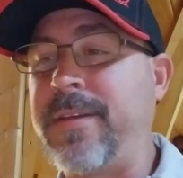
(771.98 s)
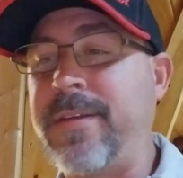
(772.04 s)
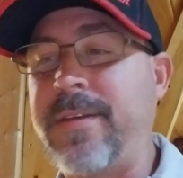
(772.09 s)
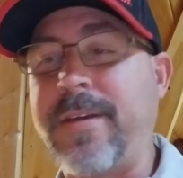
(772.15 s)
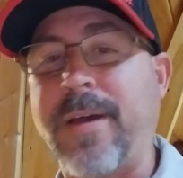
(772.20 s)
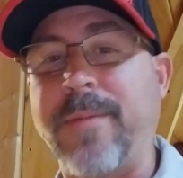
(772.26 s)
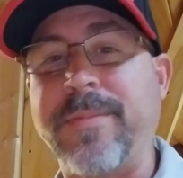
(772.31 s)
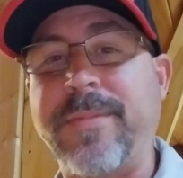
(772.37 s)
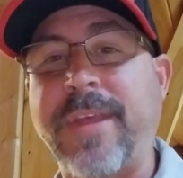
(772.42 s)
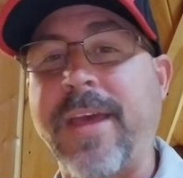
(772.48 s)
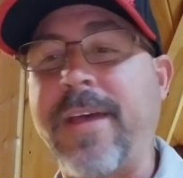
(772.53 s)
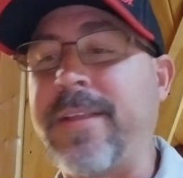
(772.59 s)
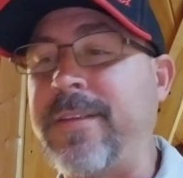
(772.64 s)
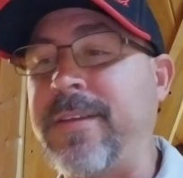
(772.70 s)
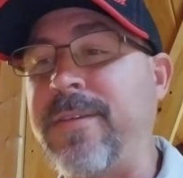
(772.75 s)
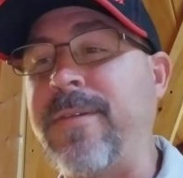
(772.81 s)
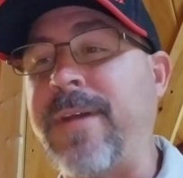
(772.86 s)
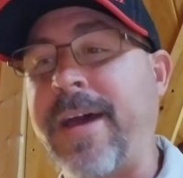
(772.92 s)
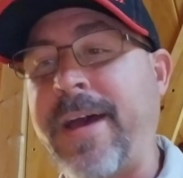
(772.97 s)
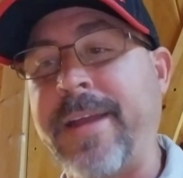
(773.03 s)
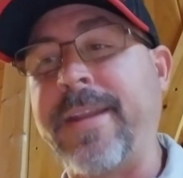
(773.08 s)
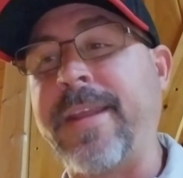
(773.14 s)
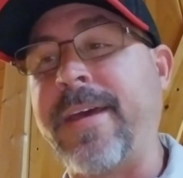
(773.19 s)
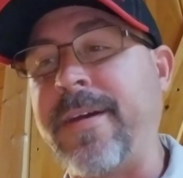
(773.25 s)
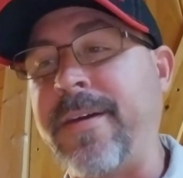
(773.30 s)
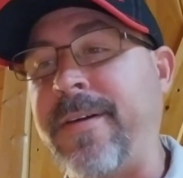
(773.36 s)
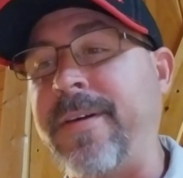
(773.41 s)
I'm telling you right
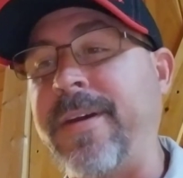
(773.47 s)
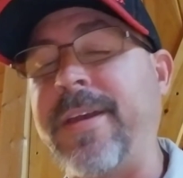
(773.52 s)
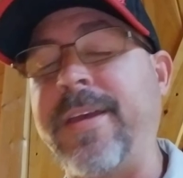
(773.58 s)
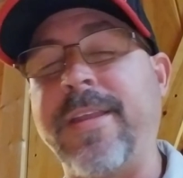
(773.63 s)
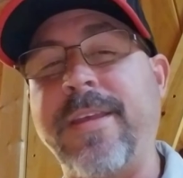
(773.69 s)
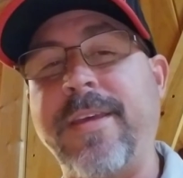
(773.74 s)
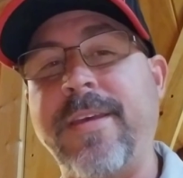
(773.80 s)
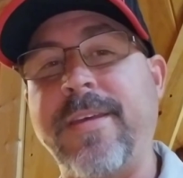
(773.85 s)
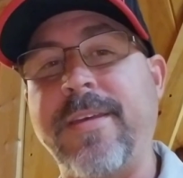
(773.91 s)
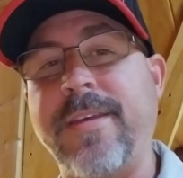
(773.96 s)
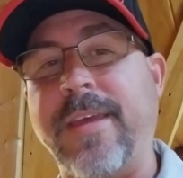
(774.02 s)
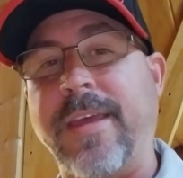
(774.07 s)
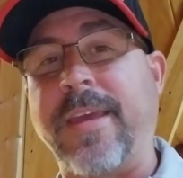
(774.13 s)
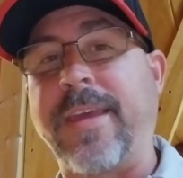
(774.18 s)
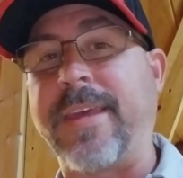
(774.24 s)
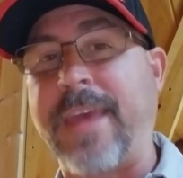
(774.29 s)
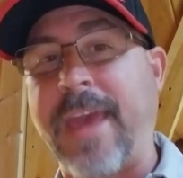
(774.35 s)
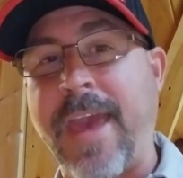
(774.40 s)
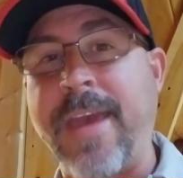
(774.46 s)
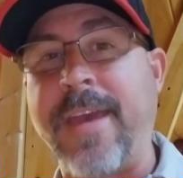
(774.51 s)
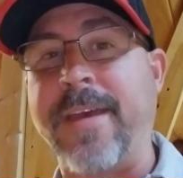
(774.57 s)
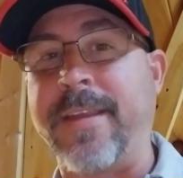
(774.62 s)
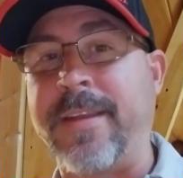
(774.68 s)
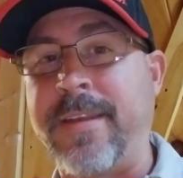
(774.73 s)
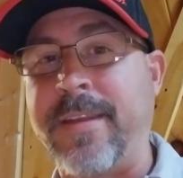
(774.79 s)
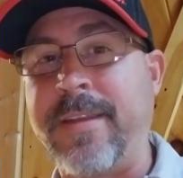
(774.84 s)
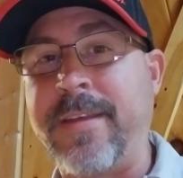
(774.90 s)
now, it
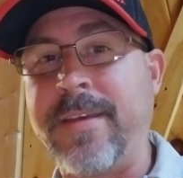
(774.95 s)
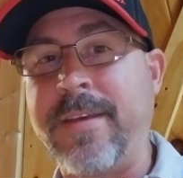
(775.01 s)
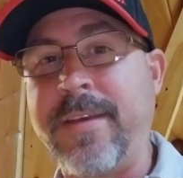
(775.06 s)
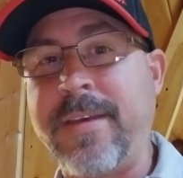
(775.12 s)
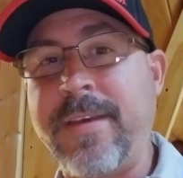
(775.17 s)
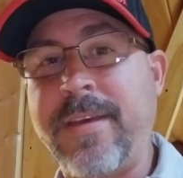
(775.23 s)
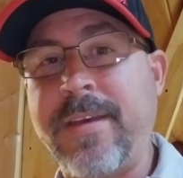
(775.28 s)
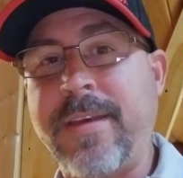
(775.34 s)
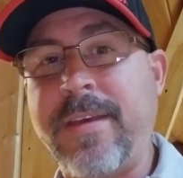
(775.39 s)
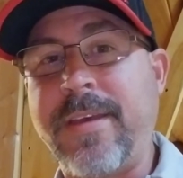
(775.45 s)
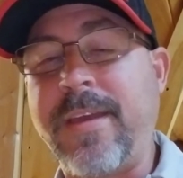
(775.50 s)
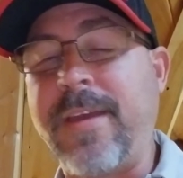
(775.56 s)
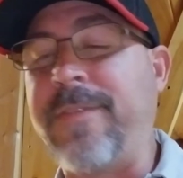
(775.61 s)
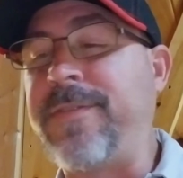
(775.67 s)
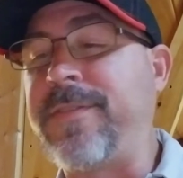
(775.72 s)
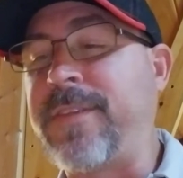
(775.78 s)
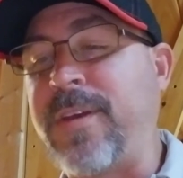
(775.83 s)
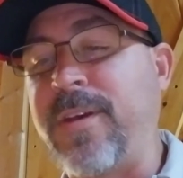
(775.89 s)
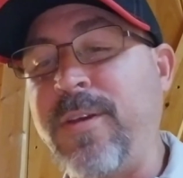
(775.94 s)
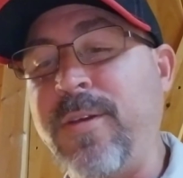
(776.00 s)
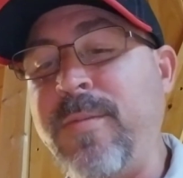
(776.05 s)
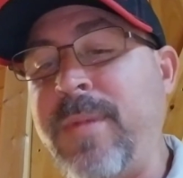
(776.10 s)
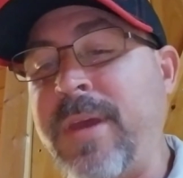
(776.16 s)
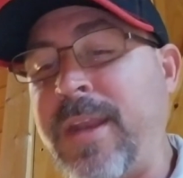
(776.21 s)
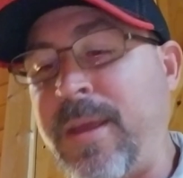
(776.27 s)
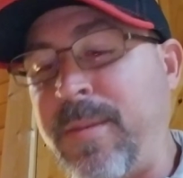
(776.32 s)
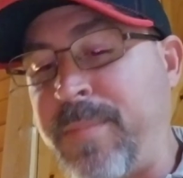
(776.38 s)
can. If too
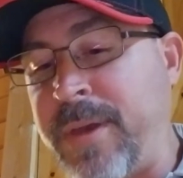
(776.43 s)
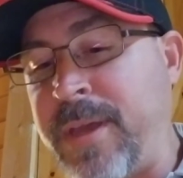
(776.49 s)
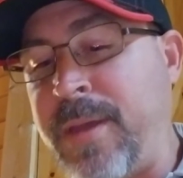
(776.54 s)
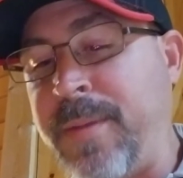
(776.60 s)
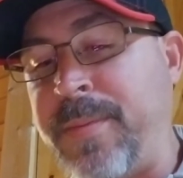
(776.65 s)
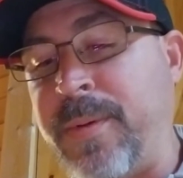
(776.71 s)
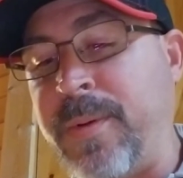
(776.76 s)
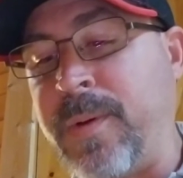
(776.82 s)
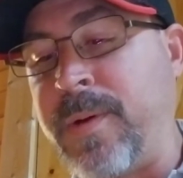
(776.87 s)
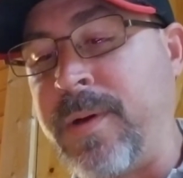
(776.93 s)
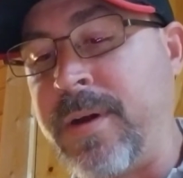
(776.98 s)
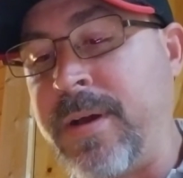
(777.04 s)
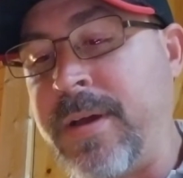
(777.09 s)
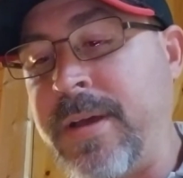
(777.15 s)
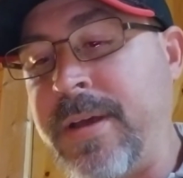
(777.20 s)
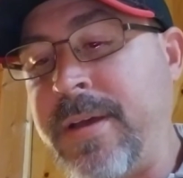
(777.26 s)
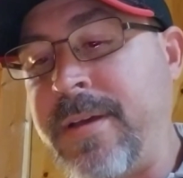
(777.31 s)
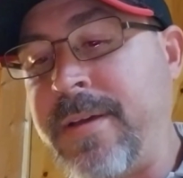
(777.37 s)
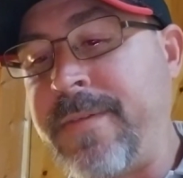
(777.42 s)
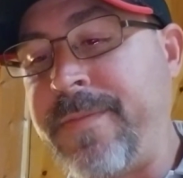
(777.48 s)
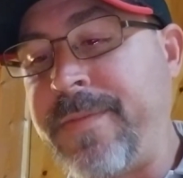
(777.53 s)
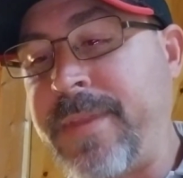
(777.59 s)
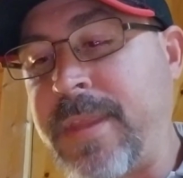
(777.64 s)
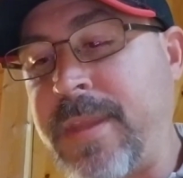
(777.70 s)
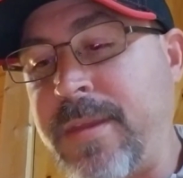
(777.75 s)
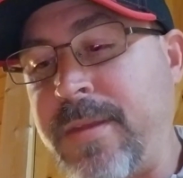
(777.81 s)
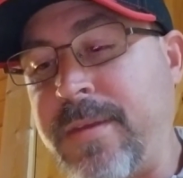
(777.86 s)
many people
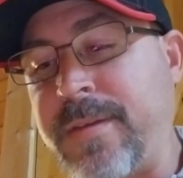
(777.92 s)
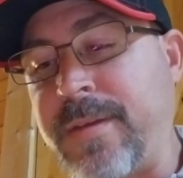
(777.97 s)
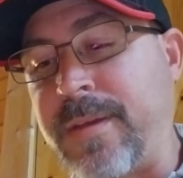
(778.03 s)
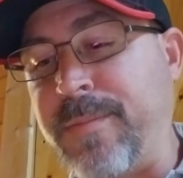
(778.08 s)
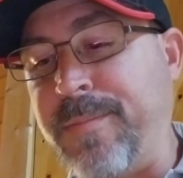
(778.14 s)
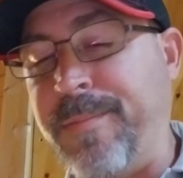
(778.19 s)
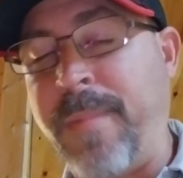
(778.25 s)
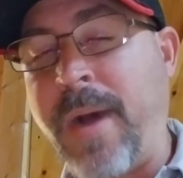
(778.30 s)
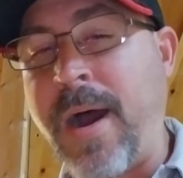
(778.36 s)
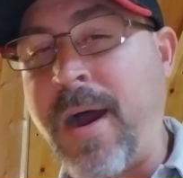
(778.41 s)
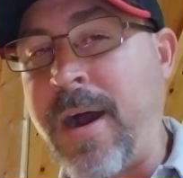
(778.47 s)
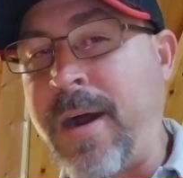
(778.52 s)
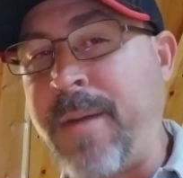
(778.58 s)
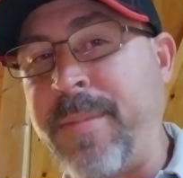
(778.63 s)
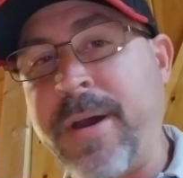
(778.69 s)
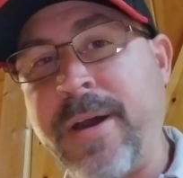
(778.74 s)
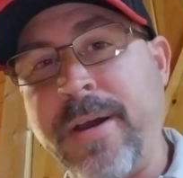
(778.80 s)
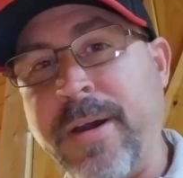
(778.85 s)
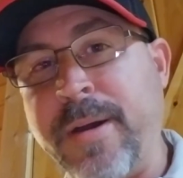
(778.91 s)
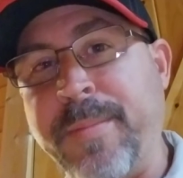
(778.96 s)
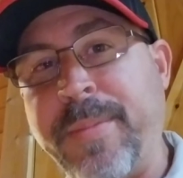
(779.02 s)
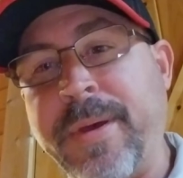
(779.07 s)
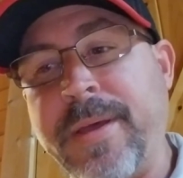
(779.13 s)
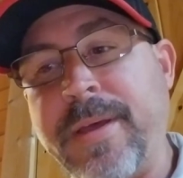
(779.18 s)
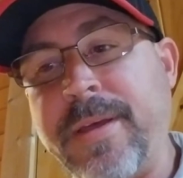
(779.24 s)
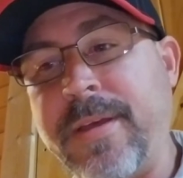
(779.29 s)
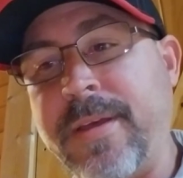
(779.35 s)
mob up
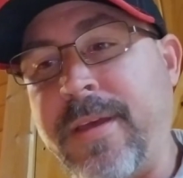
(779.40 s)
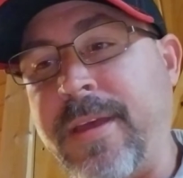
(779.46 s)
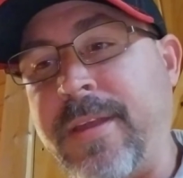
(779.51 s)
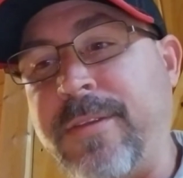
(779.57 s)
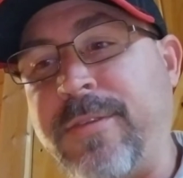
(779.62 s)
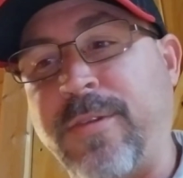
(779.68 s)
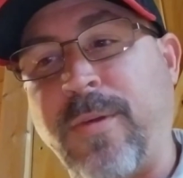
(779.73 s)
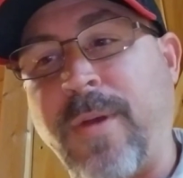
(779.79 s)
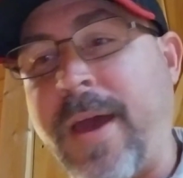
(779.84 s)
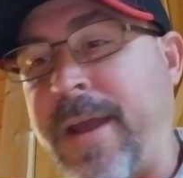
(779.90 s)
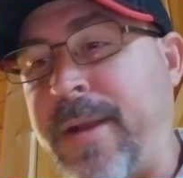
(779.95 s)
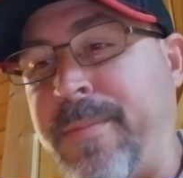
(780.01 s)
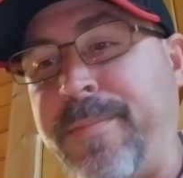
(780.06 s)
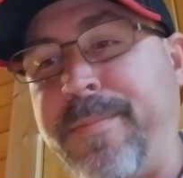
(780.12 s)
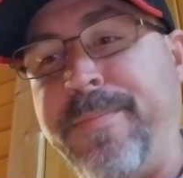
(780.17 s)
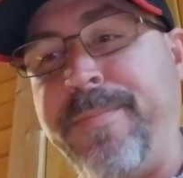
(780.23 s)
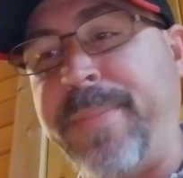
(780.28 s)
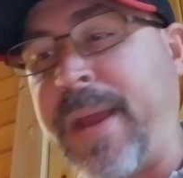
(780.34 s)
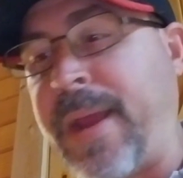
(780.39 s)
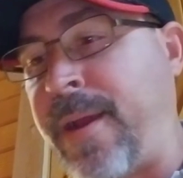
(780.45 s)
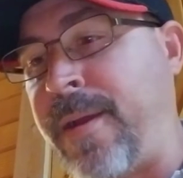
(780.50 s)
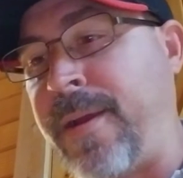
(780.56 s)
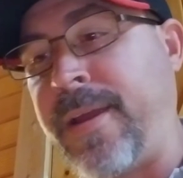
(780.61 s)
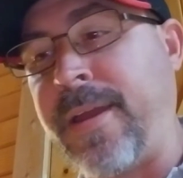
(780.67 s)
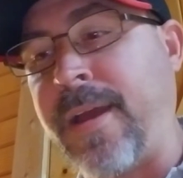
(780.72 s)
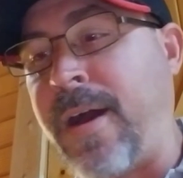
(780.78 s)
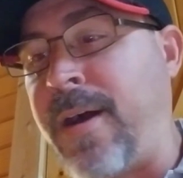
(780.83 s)
and try to
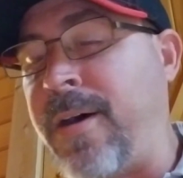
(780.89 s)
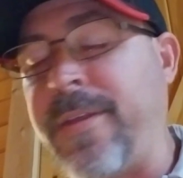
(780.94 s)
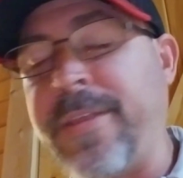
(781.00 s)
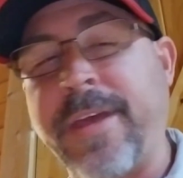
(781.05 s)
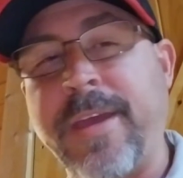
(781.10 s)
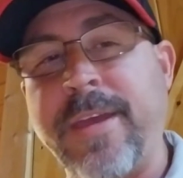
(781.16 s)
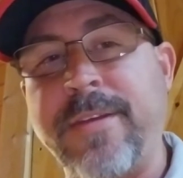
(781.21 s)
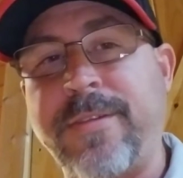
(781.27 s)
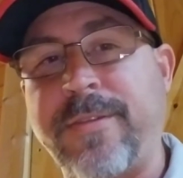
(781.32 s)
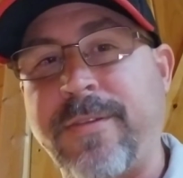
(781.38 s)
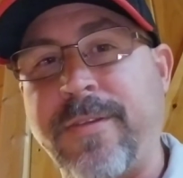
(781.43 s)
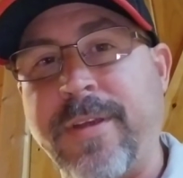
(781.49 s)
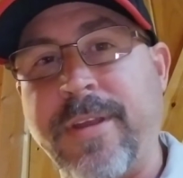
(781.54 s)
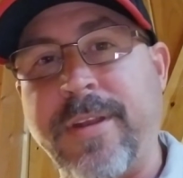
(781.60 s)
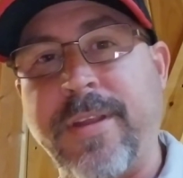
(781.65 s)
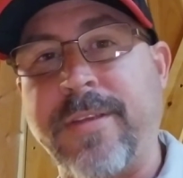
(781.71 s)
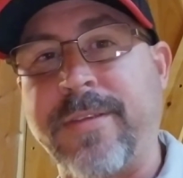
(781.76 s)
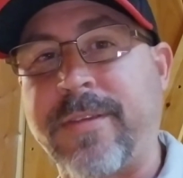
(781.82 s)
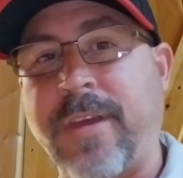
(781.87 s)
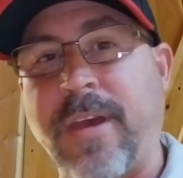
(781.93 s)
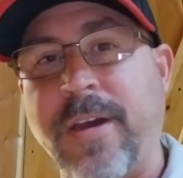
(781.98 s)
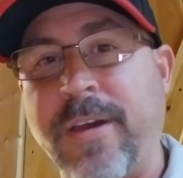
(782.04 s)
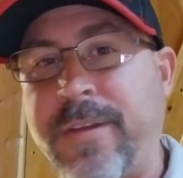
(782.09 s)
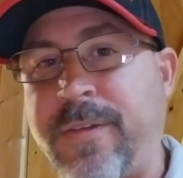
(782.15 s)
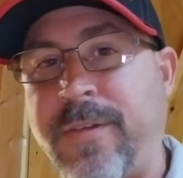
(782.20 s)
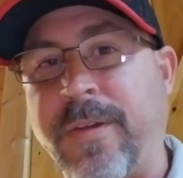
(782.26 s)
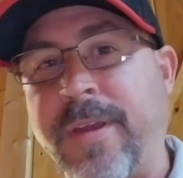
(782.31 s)
bury all the history in this
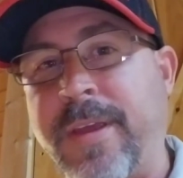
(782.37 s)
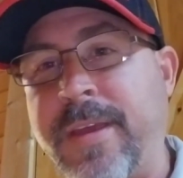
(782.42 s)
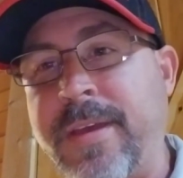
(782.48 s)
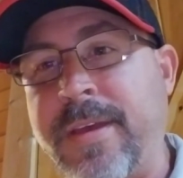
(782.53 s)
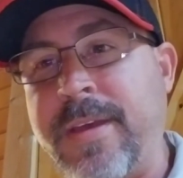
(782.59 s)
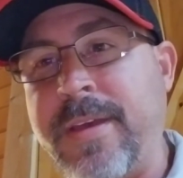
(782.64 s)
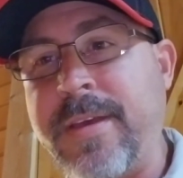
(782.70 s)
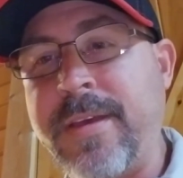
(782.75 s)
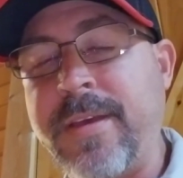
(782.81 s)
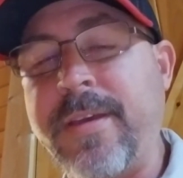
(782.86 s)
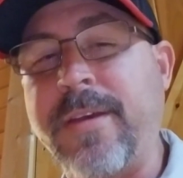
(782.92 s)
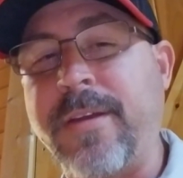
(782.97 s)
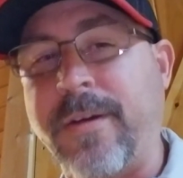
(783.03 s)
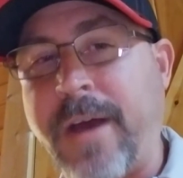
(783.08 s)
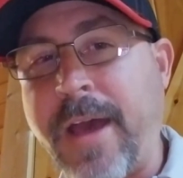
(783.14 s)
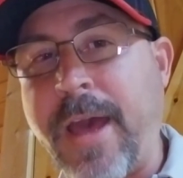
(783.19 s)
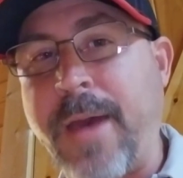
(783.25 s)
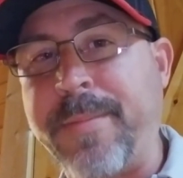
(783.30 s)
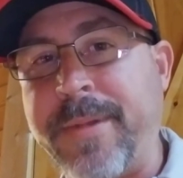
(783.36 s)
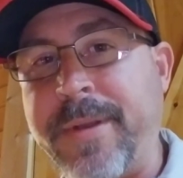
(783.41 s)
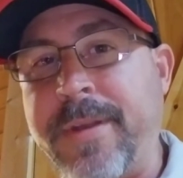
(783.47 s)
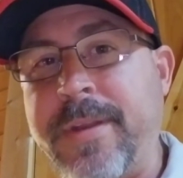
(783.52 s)
country, it'll happen.